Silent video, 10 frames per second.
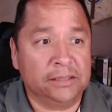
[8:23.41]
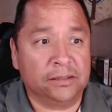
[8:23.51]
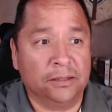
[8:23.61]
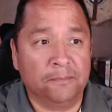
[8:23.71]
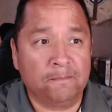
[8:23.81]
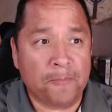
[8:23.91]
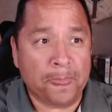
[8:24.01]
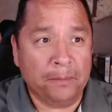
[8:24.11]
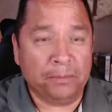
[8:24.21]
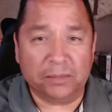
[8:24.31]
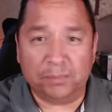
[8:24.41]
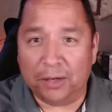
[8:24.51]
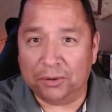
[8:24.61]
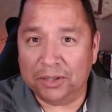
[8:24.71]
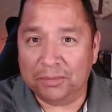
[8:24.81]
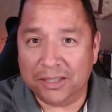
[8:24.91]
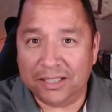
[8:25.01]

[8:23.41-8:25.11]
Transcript: So please bear with me.